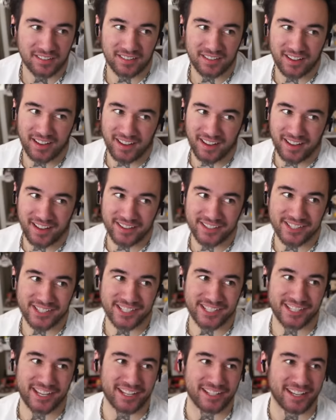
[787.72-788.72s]
Ah,
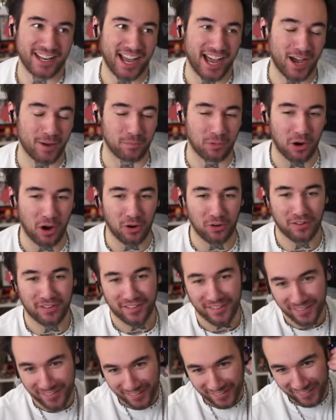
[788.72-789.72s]
shit, nah, bro.
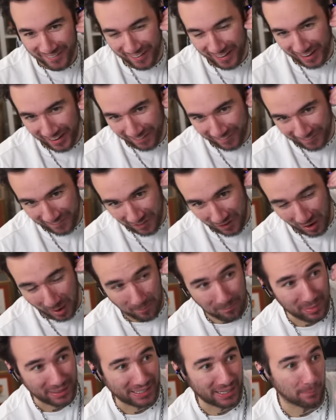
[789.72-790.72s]
I don't know. I'm
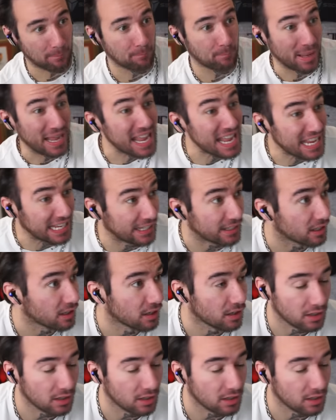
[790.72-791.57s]
picking B.